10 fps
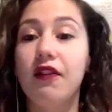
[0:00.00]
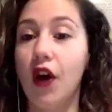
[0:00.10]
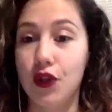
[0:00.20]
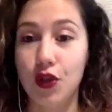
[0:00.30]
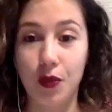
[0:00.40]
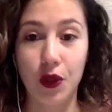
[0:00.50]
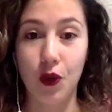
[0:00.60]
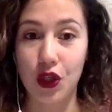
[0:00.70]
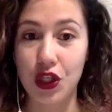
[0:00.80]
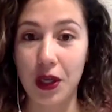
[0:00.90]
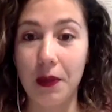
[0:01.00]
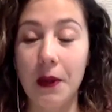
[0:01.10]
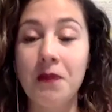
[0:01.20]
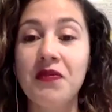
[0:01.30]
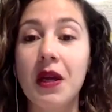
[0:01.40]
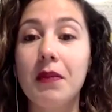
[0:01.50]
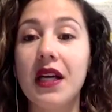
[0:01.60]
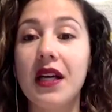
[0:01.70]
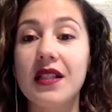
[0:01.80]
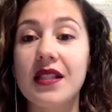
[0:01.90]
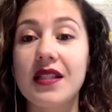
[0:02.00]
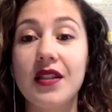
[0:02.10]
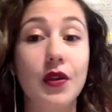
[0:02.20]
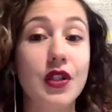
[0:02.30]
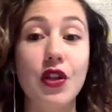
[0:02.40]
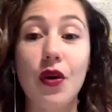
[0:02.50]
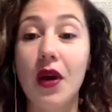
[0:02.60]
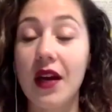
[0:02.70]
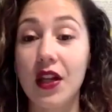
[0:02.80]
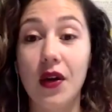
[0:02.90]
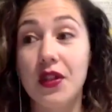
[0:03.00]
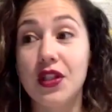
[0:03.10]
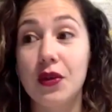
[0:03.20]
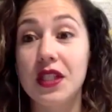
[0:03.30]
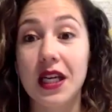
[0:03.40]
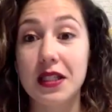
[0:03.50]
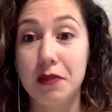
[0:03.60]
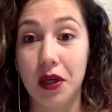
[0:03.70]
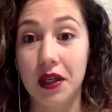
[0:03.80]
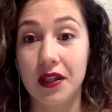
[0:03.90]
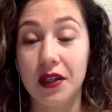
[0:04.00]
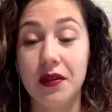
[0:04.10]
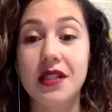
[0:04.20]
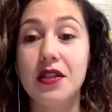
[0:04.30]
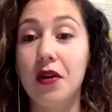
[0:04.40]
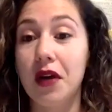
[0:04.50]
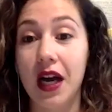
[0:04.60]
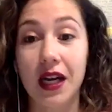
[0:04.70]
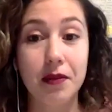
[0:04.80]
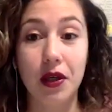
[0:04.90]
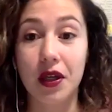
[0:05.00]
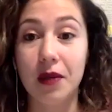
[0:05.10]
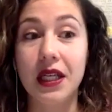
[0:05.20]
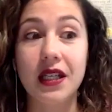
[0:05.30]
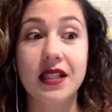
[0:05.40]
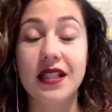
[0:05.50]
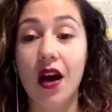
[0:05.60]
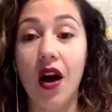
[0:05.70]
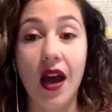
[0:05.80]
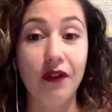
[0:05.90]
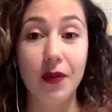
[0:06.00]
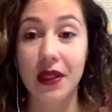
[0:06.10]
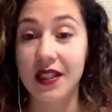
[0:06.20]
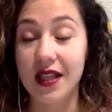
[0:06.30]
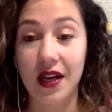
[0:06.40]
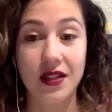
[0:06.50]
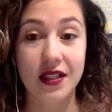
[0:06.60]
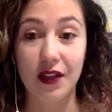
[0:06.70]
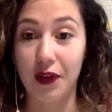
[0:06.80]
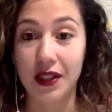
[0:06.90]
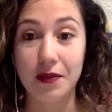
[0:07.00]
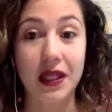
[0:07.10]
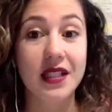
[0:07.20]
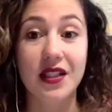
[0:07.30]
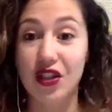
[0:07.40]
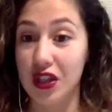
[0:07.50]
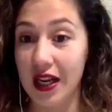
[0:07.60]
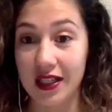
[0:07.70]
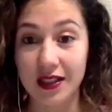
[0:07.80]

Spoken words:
entrepreneurship, because there is no textbook, there is no guidebook, because everybody's hair is different because it's genetics,